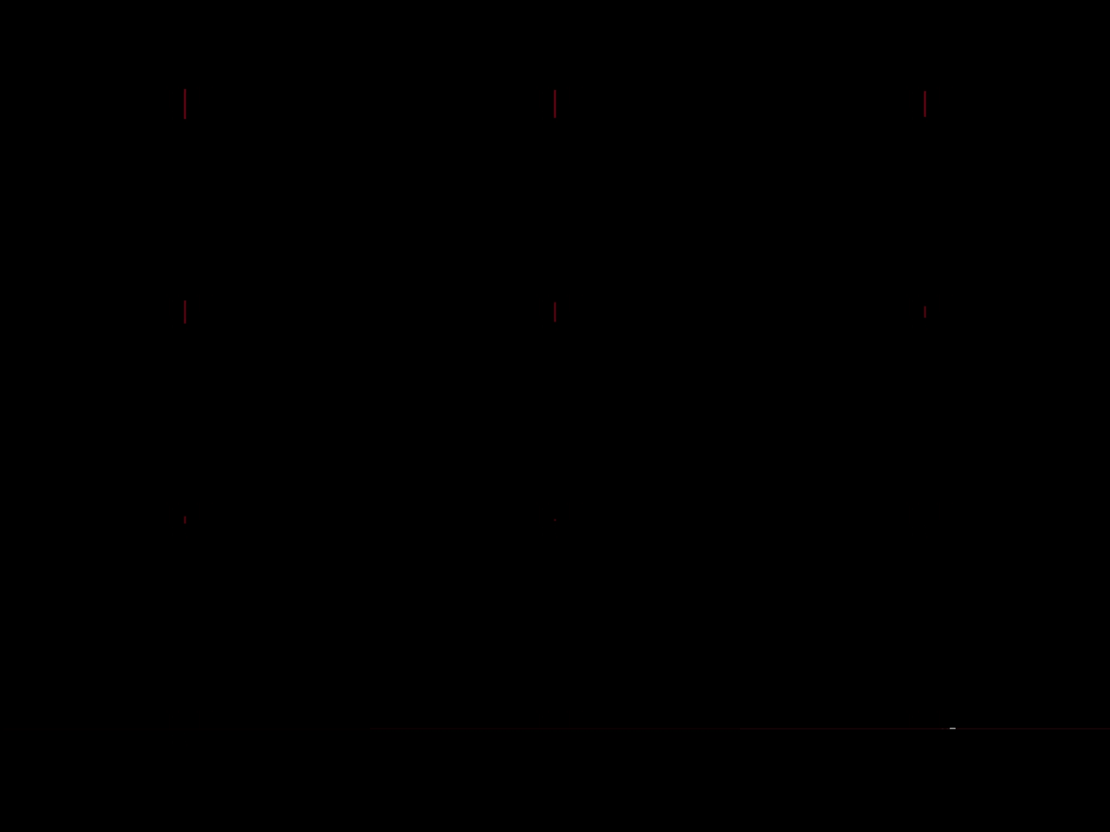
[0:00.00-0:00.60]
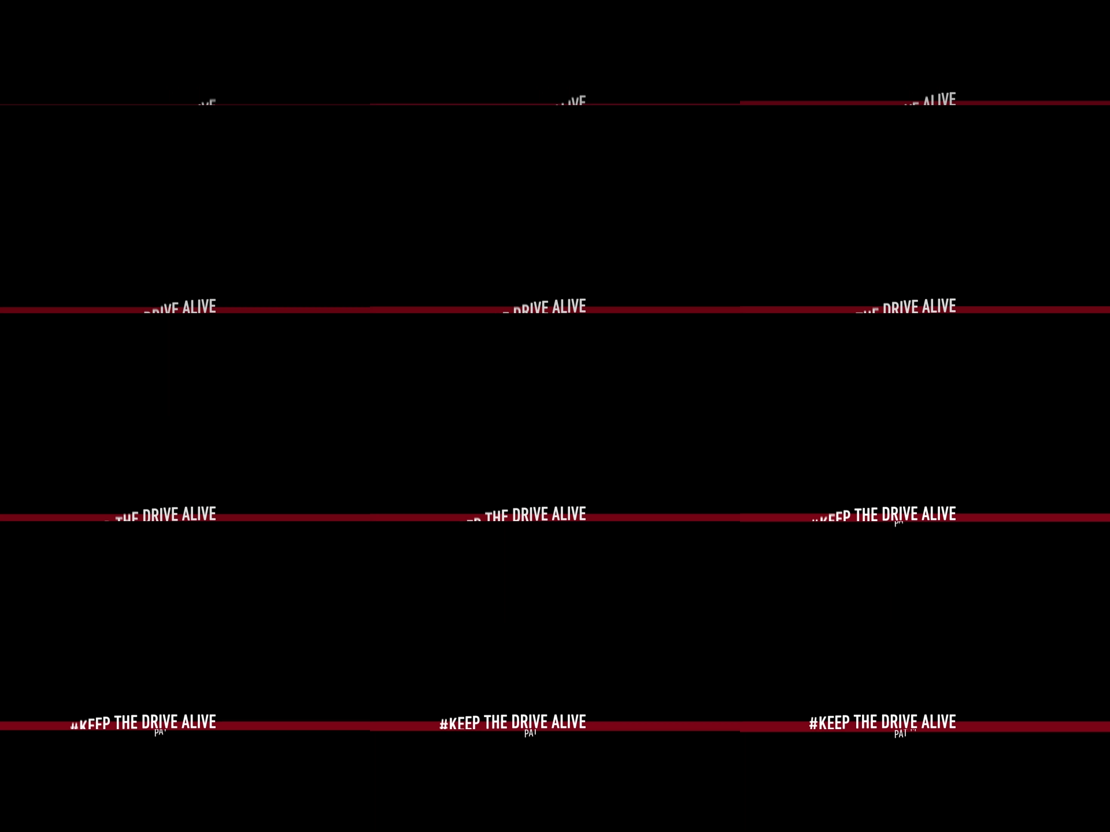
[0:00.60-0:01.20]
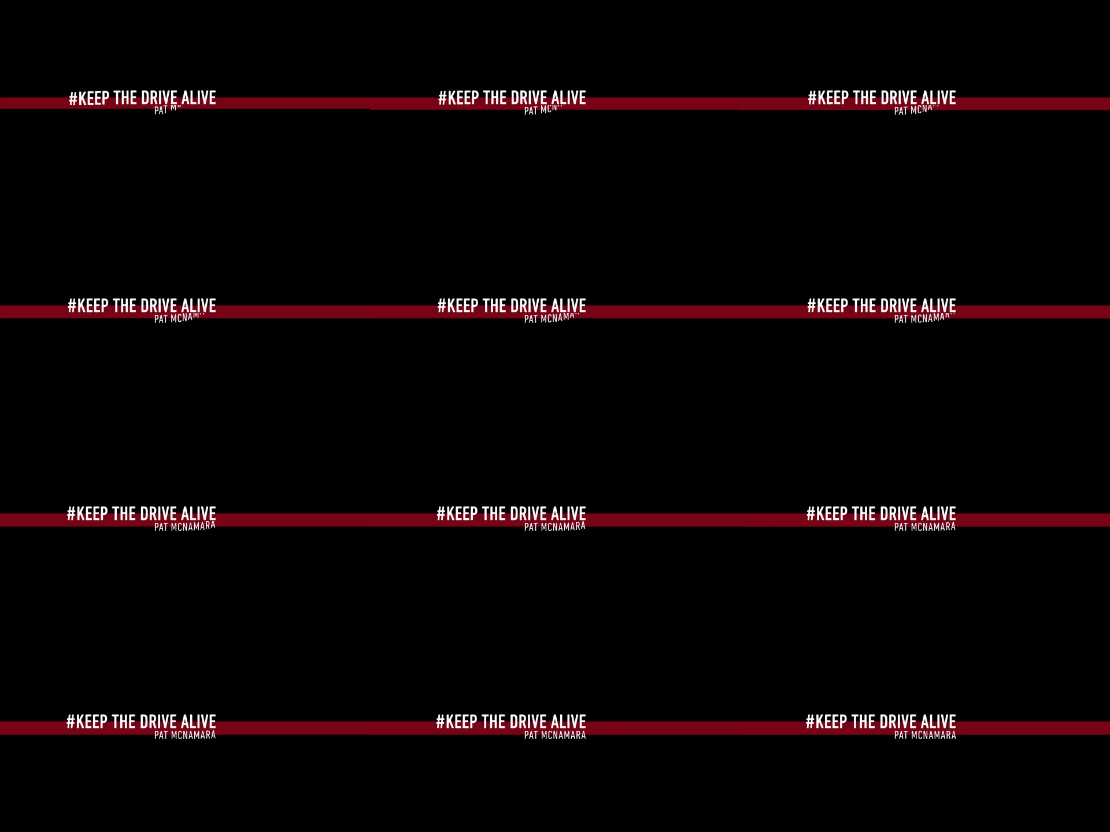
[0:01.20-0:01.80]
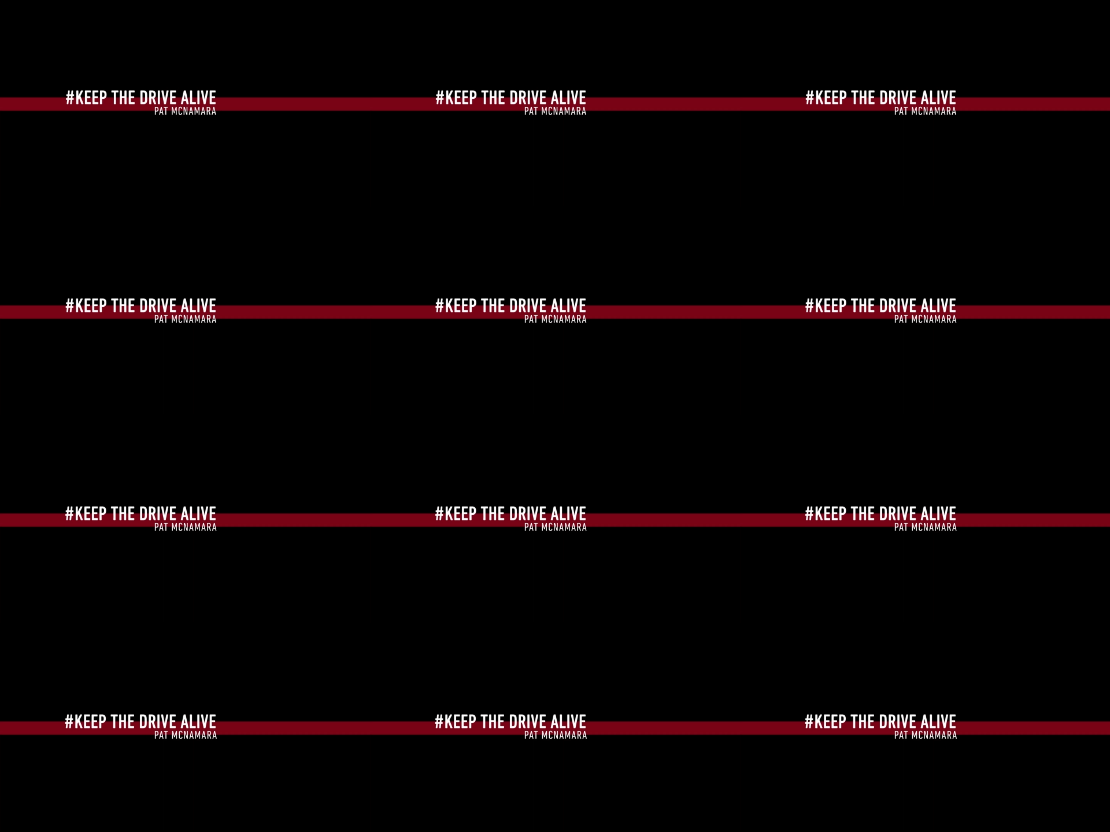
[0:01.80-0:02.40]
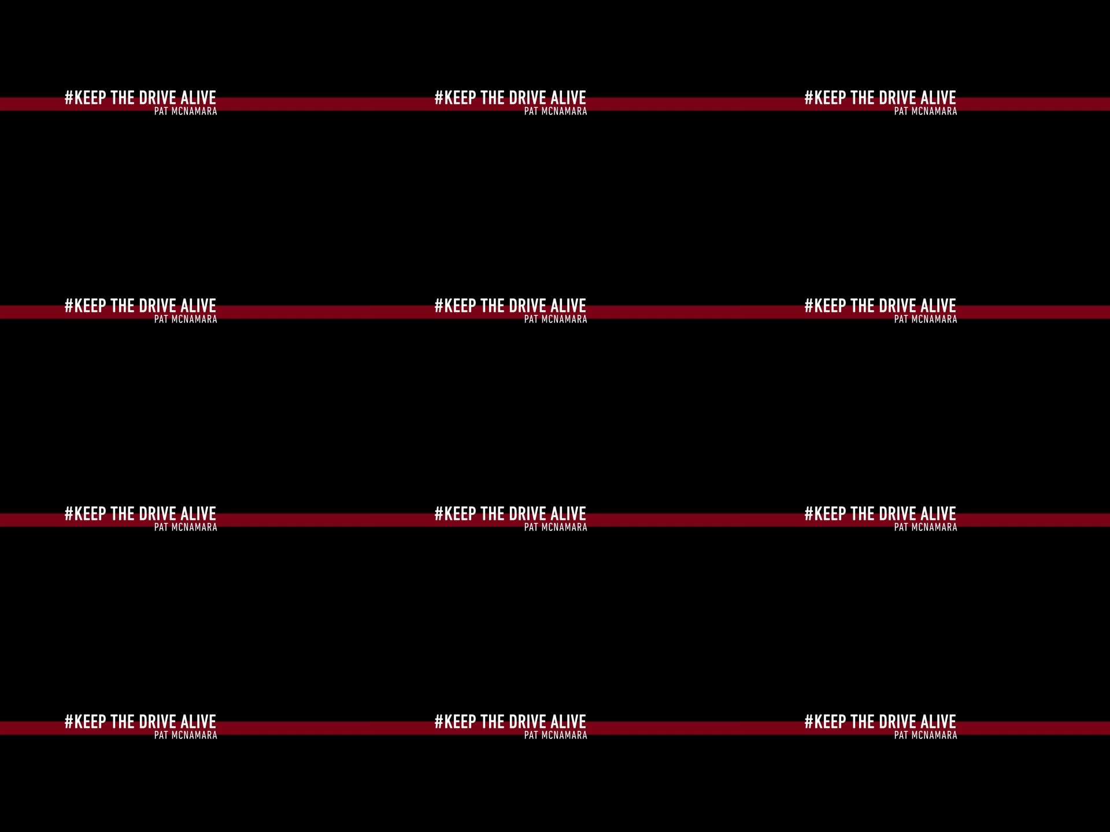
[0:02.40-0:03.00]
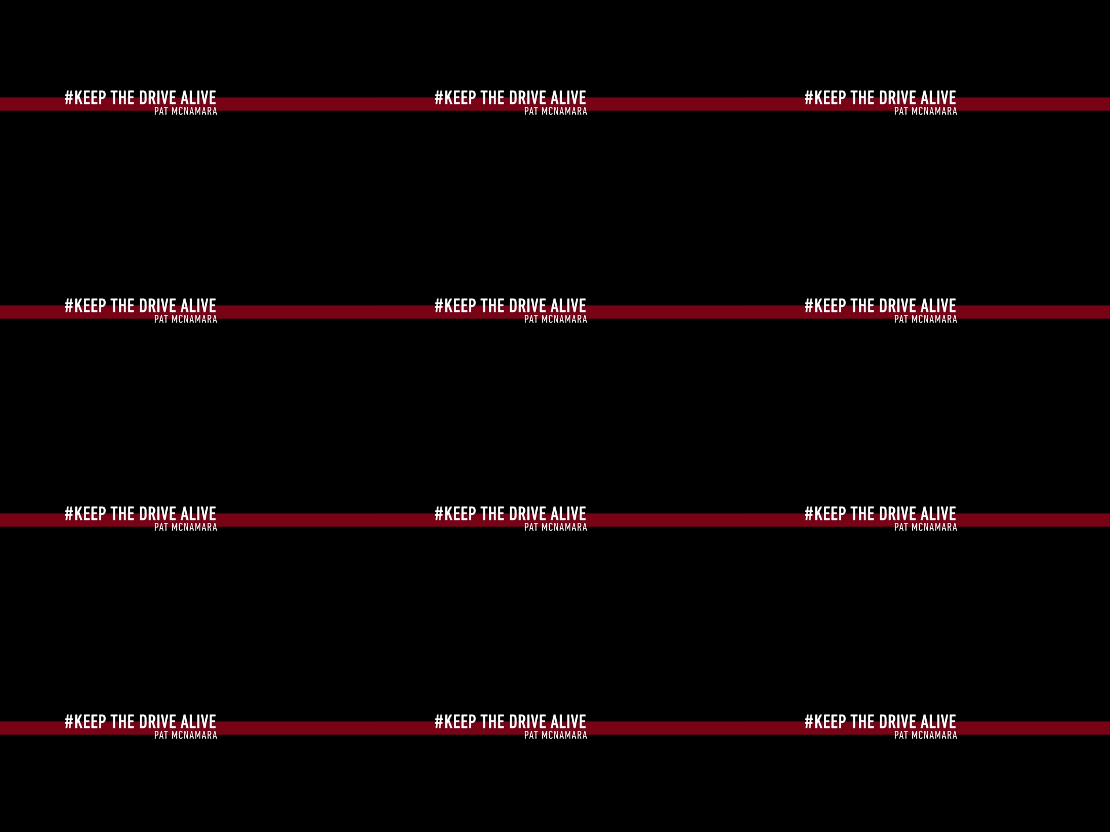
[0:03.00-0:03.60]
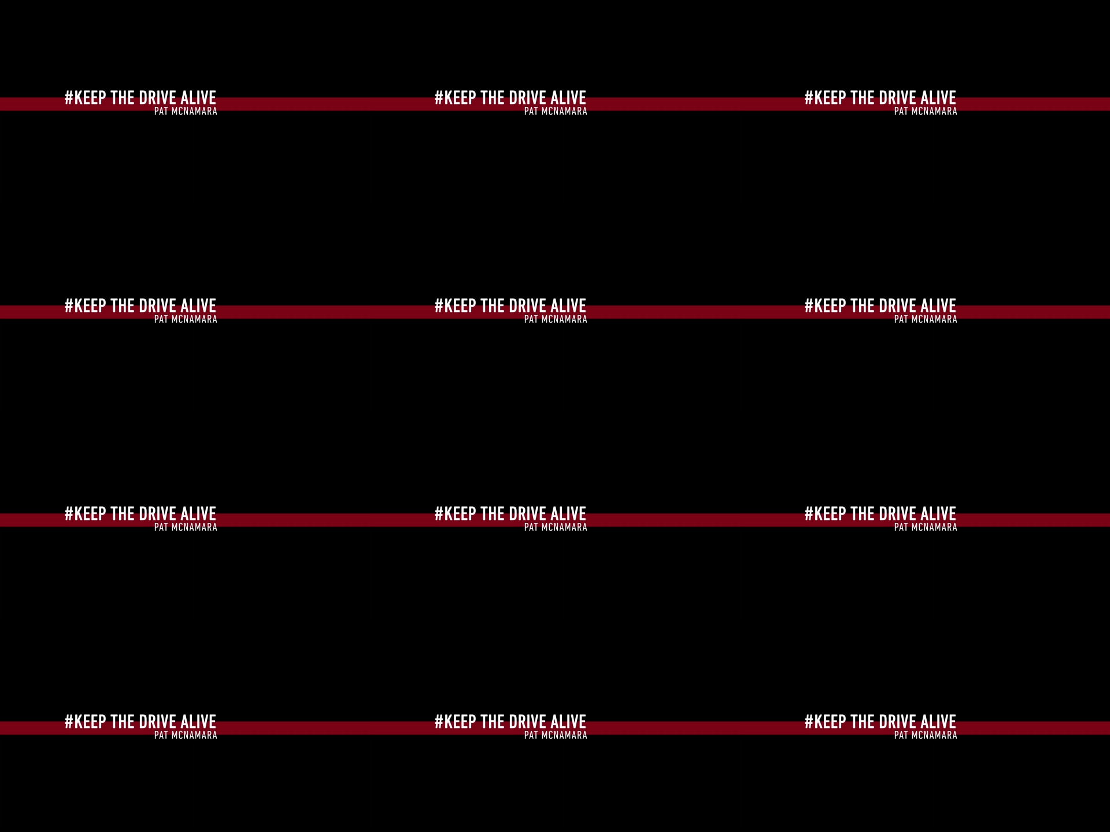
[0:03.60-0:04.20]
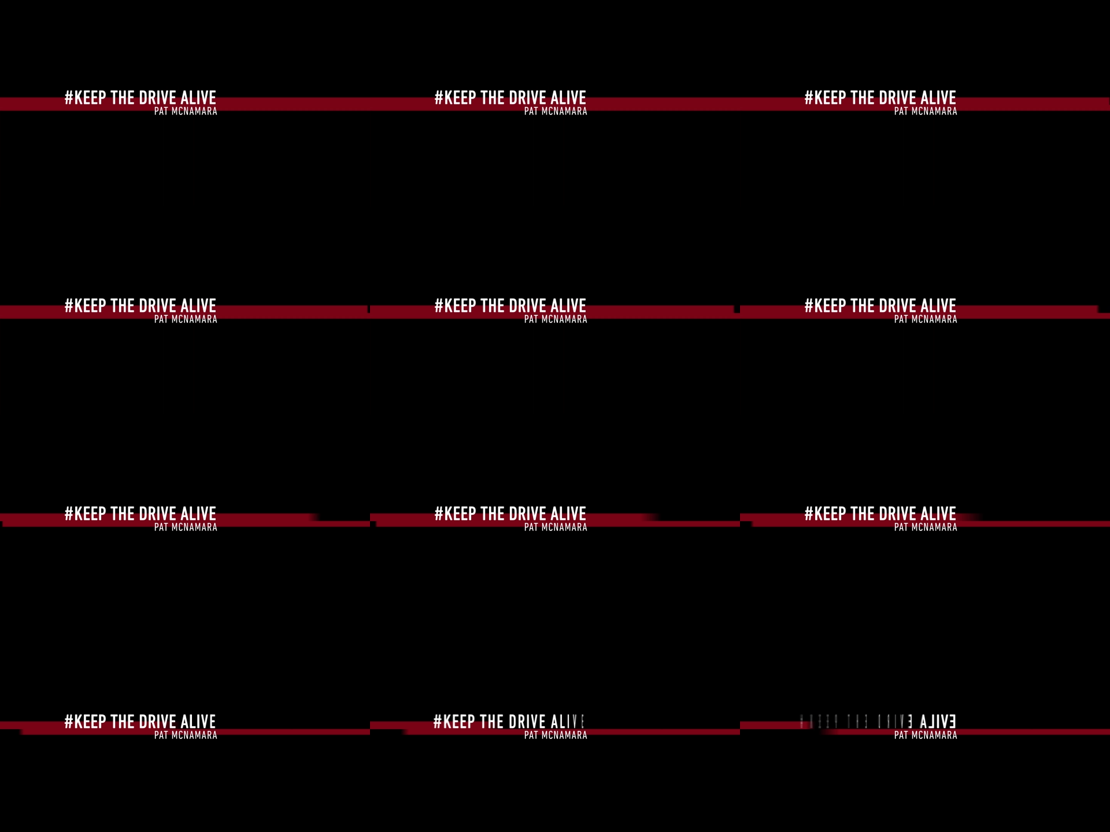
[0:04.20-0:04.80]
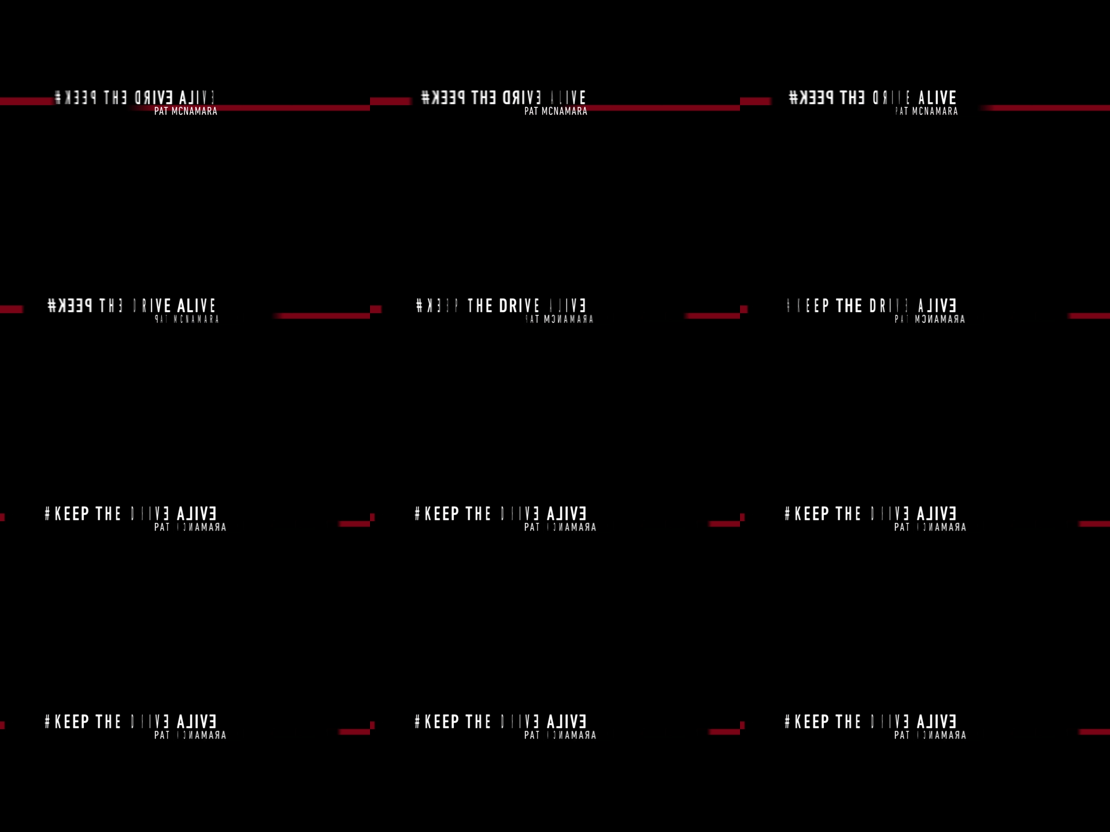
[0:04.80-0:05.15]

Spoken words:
[unreadable: no face in view]